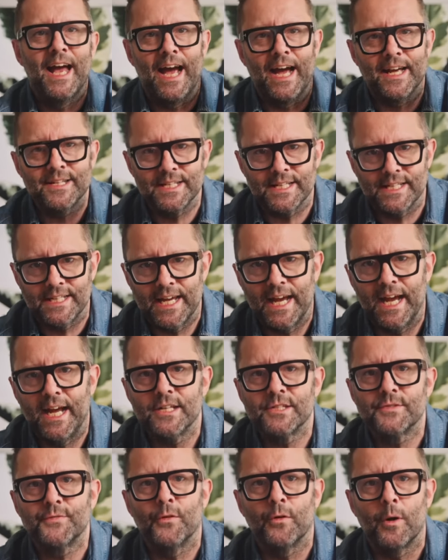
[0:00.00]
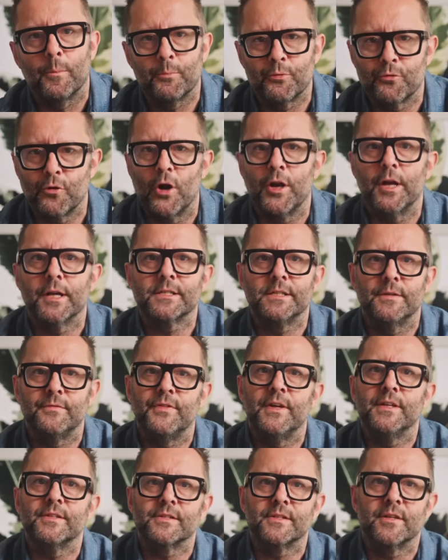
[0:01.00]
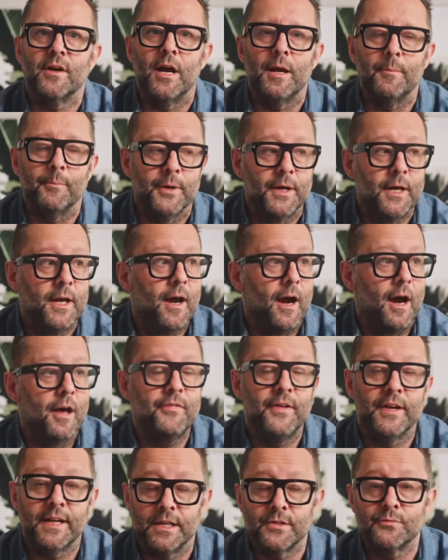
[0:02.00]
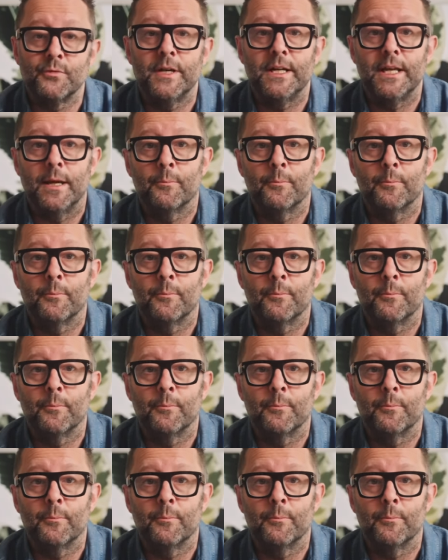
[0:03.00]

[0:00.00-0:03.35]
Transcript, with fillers: as it gets for a product of this type. I think it's really